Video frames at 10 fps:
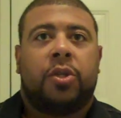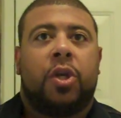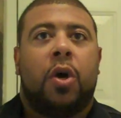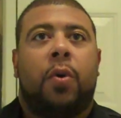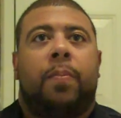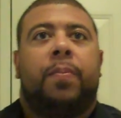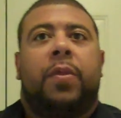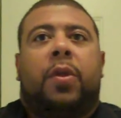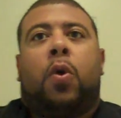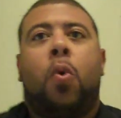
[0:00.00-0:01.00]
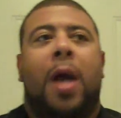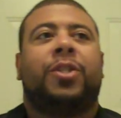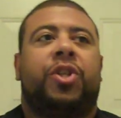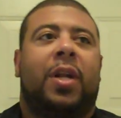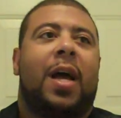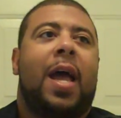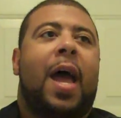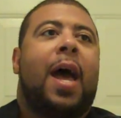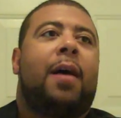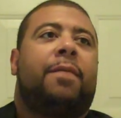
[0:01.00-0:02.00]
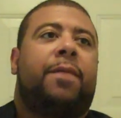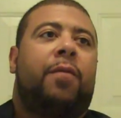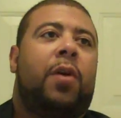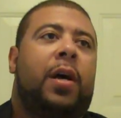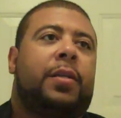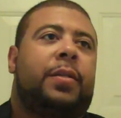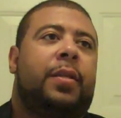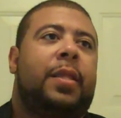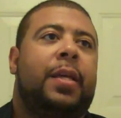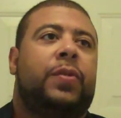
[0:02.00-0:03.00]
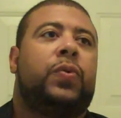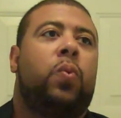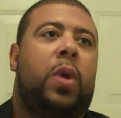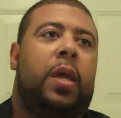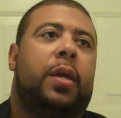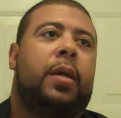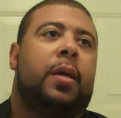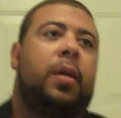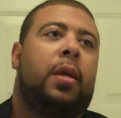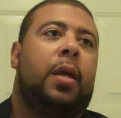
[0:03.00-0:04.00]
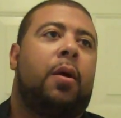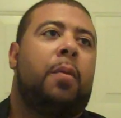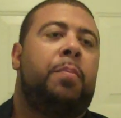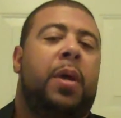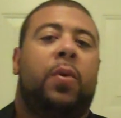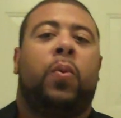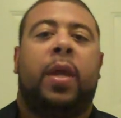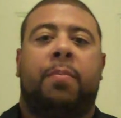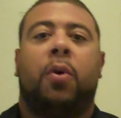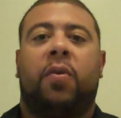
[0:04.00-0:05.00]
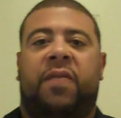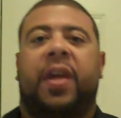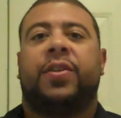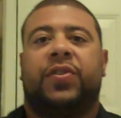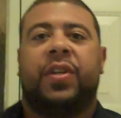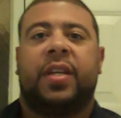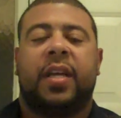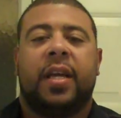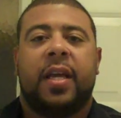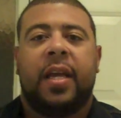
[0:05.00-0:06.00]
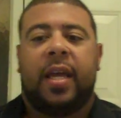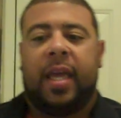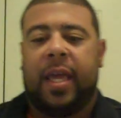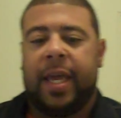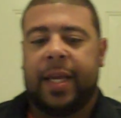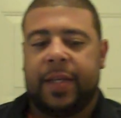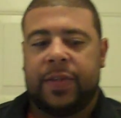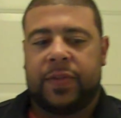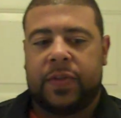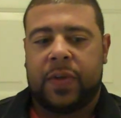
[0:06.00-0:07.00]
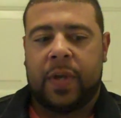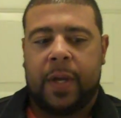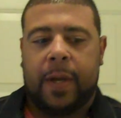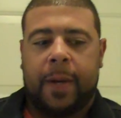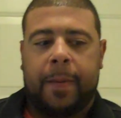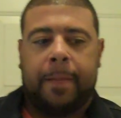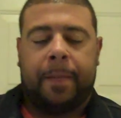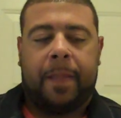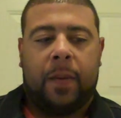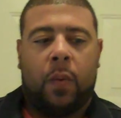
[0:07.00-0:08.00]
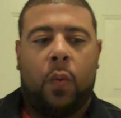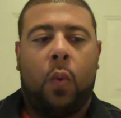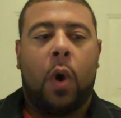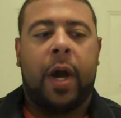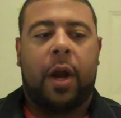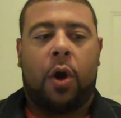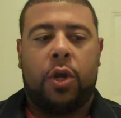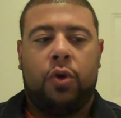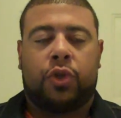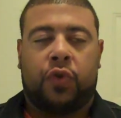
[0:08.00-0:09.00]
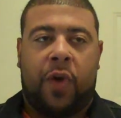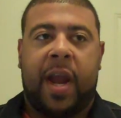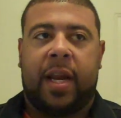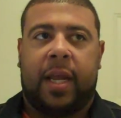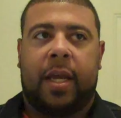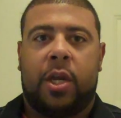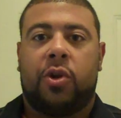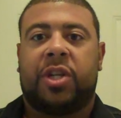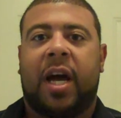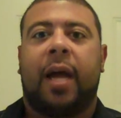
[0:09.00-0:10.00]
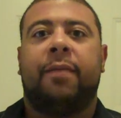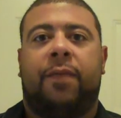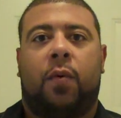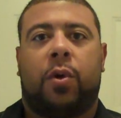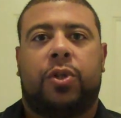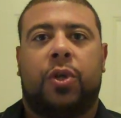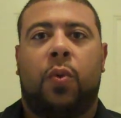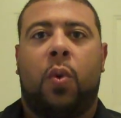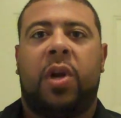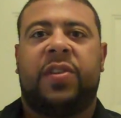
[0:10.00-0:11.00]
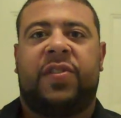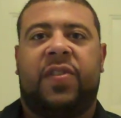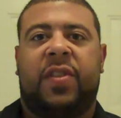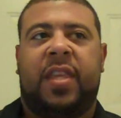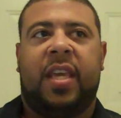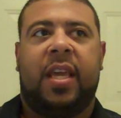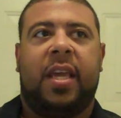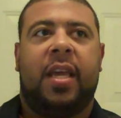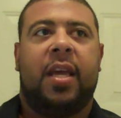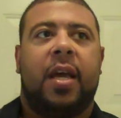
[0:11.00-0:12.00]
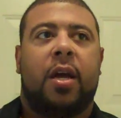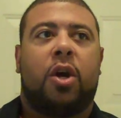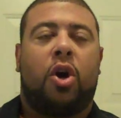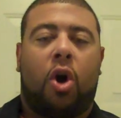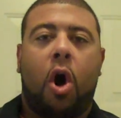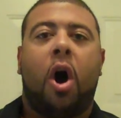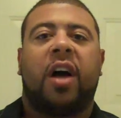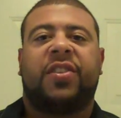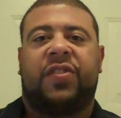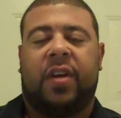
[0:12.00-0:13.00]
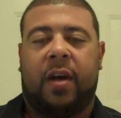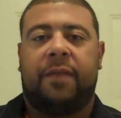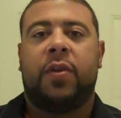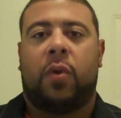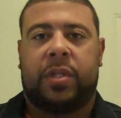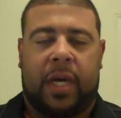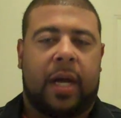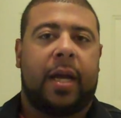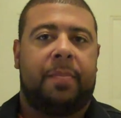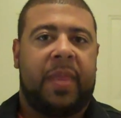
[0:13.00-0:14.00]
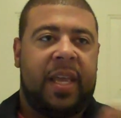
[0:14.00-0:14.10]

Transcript: So the question I have for us this week in our midweek motivation is, what are you trading your time for? So what is the cost of your time?